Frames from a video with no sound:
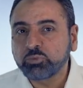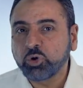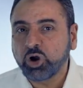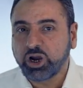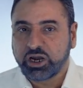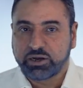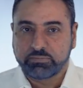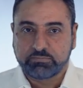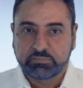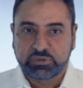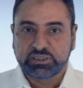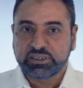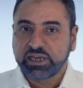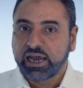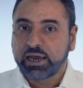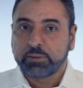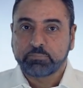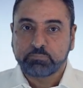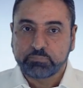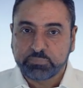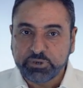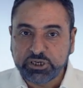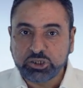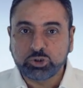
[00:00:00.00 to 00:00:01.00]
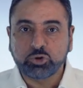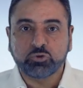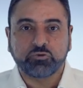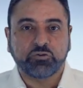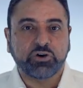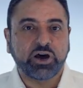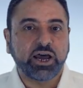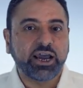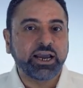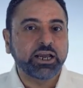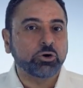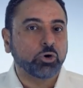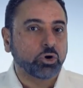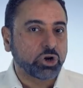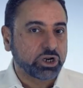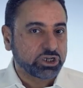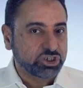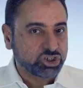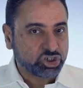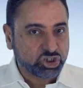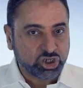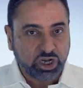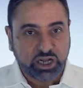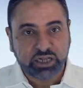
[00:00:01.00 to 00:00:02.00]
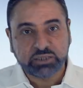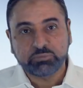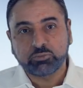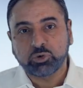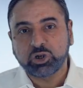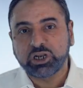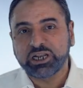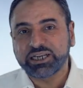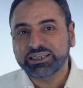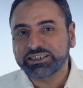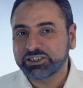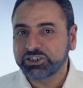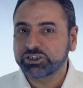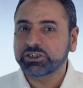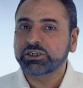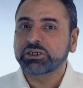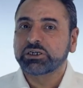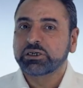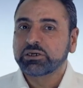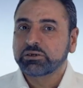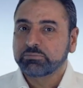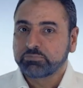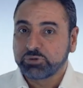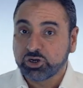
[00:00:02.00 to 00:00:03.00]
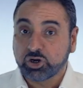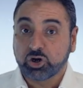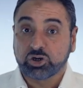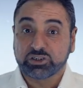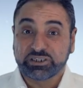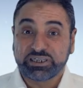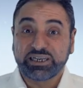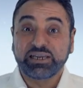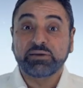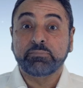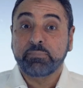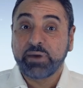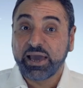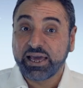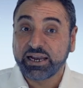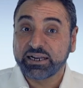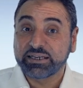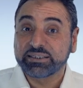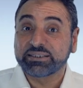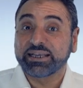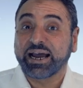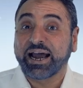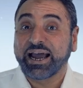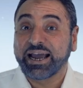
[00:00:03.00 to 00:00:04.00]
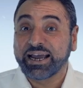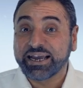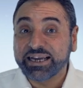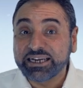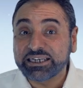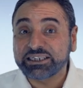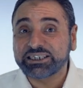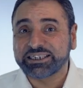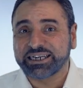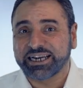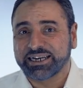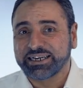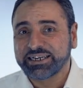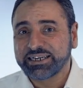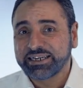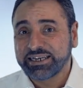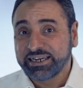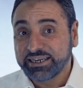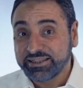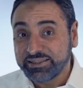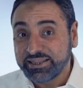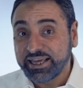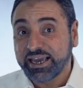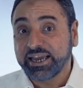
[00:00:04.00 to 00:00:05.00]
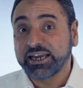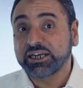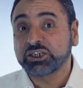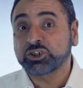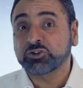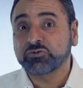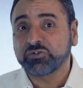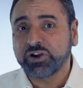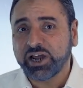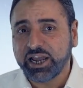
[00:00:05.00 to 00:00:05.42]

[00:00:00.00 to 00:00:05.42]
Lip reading: Muhammad a pedophile or a child molester because he married Aisha in the age of